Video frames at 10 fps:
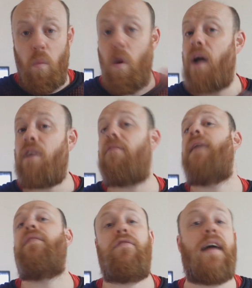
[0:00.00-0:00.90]
work
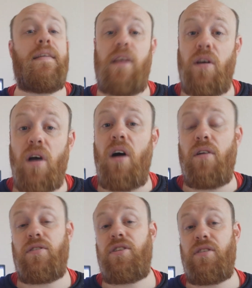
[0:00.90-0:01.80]
around the fact that you
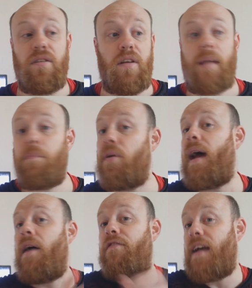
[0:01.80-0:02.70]
can't like put
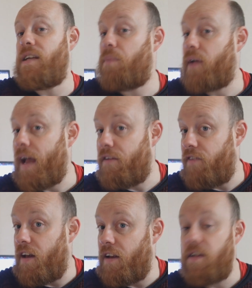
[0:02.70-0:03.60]
out a Facebook
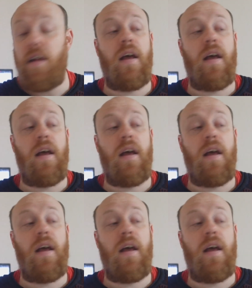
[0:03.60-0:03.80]
advert,